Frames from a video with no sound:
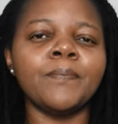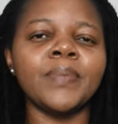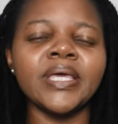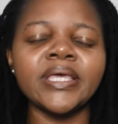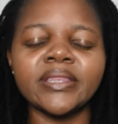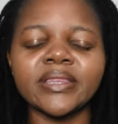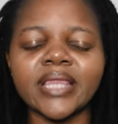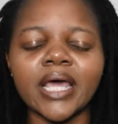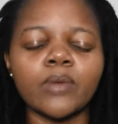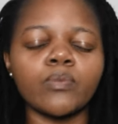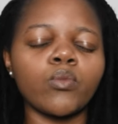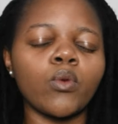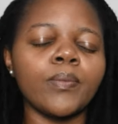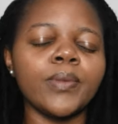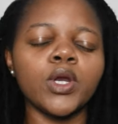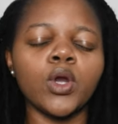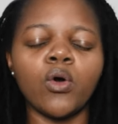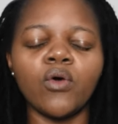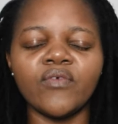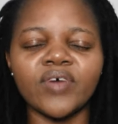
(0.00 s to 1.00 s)
beat that
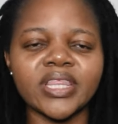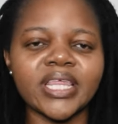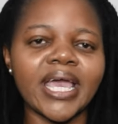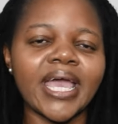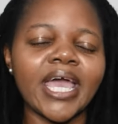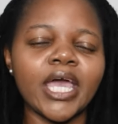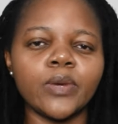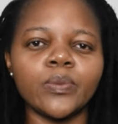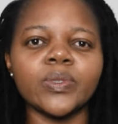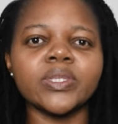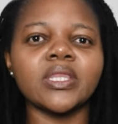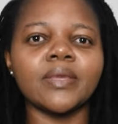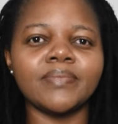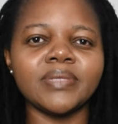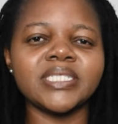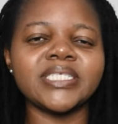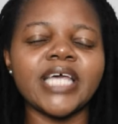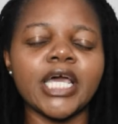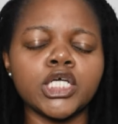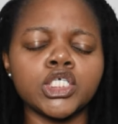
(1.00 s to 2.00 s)
woman over the head with the
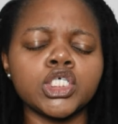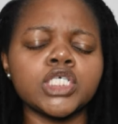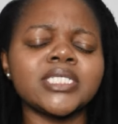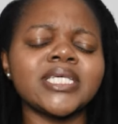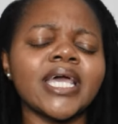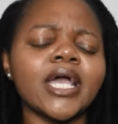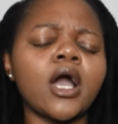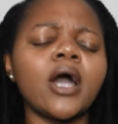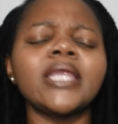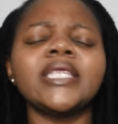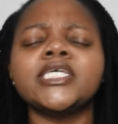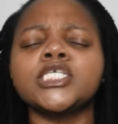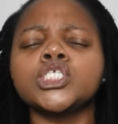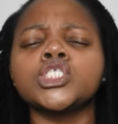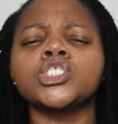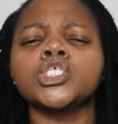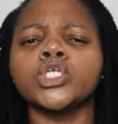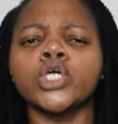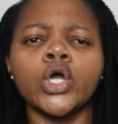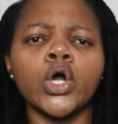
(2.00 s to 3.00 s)
mistake. Just take our
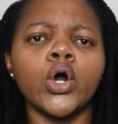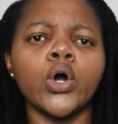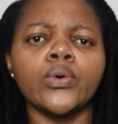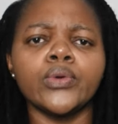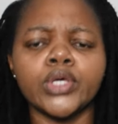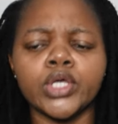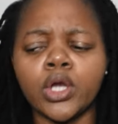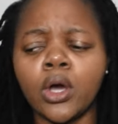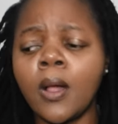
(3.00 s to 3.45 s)
lessons and go.